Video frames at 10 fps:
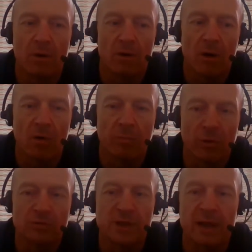all
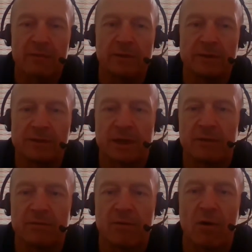pulled together in a
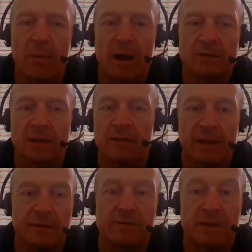standard format, and
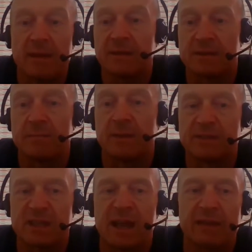they simply
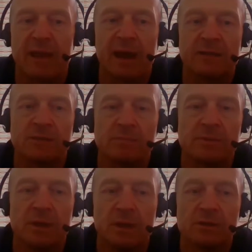select the items.